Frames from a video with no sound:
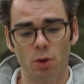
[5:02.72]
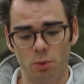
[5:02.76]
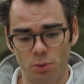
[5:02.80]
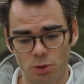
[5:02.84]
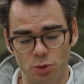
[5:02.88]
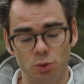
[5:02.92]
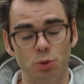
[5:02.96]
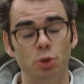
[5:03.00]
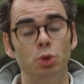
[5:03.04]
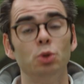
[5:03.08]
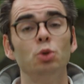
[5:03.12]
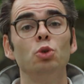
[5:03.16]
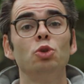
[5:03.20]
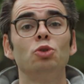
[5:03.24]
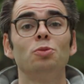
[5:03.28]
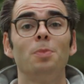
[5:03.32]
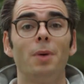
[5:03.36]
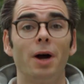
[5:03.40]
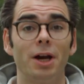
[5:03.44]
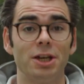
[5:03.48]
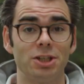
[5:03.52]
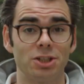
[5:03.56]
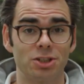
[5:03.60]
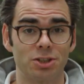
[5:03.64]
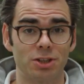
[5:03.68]
going to use
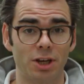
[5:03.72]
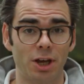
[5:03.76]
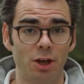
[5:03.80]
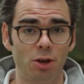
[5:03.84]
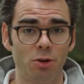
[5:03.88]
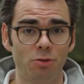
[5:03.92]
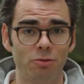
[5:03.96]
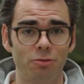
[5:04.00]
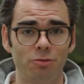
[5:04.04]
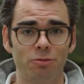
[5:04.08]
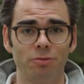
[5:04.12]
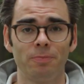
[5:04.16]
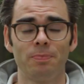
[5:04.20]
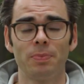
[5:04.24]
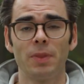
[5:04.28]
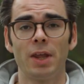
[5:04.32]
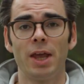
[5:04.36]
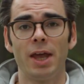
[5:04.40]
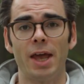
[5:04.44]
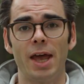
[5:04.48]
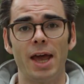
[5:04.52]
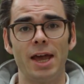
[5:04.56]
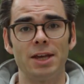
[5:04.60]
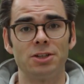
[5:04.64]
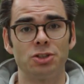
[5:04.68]
myself
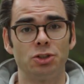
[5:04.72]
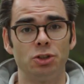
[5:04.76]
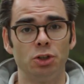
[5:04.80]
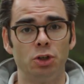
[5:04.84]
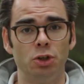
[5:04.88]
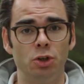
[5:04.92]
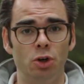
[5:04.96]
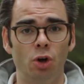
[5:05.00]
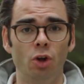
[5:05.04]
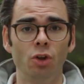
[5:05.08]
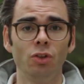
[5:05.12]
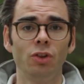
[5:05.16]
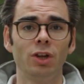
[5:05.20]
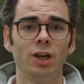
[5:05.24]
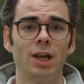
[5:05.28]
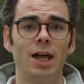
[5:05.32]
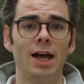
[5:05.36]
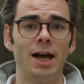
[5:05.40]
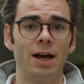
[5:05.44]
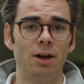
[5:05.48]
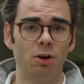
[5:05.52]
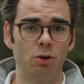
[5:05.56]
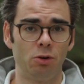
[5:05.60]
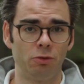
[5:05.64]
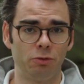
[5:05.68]
as the
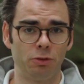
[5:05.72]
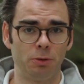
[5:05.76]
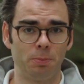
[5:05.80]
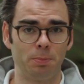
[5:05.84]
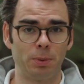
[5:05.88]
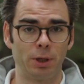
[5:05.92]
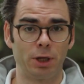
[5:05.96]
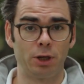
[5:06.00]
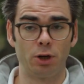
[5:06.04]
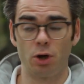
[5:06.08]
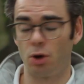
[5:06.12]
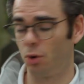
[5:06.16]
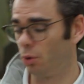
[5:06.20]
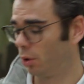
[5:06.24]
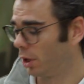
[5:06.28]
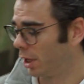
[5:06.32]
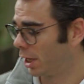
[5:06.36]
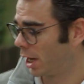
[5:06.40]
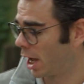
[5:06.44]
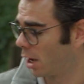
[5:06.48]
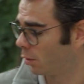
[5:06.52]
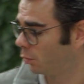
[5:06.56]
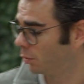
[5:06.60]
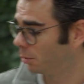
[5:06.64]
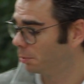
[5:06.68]
gondola of the pagoda.
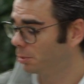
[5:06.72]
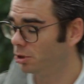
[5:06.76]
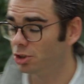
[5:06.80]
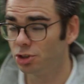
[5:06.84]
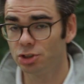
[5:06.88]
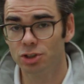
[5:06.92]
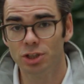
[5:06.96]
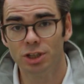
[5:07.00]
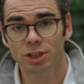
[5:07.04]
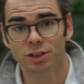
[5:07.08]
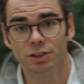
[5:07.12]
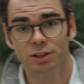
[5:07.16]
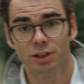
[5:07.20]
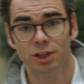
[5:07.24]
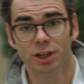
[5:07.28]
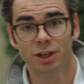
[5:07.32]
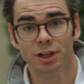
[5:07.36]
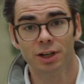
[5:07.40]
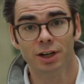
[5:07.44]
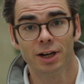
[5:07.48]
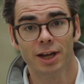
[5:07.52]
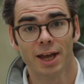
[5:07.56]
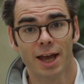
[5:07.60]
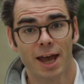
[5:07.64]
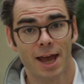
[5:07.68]
And I will be seated
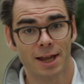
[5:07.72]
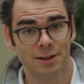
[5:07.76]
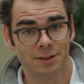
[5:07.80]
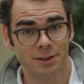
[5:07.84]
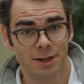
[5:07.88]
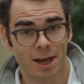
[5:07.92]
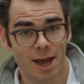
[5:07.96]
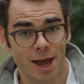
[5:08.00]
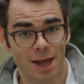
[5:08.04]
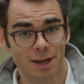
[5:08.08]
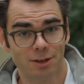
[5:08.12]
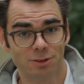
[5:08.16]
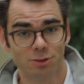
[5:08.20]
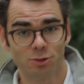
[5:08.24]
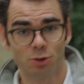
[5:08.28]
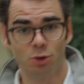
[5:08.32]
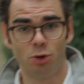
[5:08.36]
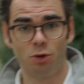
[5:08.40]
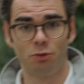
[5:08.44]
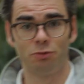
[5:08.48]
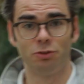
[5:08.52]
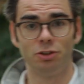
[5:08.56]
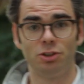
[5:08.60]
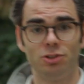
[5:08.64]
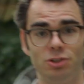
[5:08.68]
here at the end
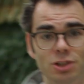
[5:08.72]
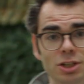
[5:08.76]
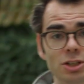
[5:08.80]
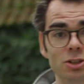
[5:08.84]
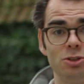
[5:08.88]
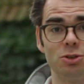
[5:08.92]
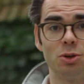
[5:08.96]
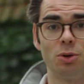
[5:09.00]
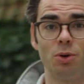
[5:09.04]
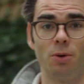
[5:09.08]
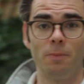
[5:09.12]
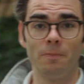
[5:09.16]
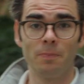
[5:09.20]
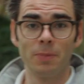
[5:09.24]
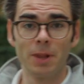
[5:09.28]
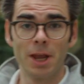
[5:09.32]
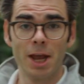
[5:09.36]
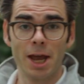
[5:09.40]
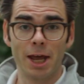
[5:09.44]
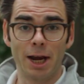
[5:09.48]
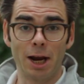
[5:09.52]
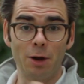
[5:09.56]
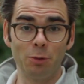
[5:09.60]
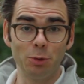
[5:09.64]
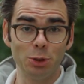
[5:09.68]
of the seesaw.
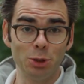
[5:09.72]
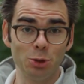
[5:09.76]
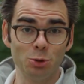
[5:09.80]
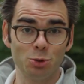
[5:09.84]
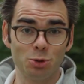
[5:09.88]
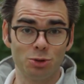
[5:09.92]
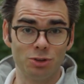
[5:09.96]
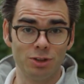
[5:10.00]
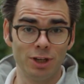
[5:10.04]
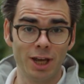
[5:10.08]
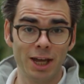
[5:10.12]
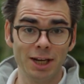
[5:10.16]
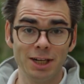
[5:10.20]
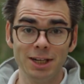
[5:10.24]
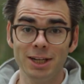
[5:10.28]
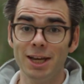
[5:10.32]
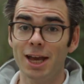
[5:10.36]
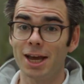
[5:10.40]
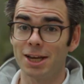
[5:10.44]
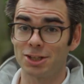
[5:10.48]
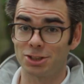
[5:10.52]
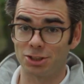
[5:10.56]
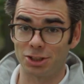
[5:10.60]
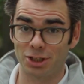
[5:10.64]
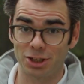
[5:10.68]
And I will use Danny
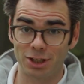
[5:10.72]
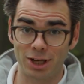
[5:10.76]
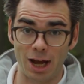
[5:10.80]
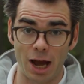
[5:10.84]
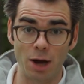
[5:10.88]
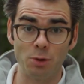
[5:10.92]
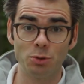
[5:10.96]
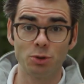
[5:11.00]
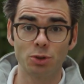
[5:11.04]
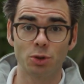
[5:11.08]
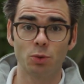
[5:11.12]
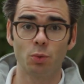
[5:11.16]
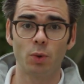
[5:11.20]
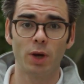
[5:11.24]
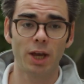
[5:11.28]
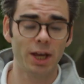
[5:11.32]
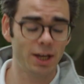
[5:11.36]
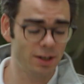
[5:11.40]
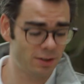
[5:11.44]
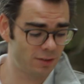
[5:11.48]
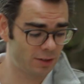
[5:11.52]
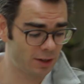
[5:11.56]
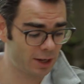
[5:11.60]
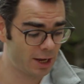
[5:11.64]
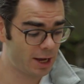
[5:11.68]
as the
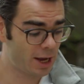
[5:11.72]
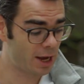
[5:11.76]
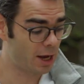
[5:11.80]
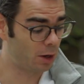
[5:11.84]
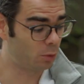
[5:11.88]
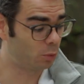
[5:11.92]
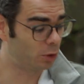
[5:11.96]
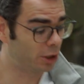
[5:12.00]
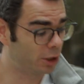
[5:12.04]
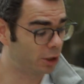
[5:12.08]
counterweight. And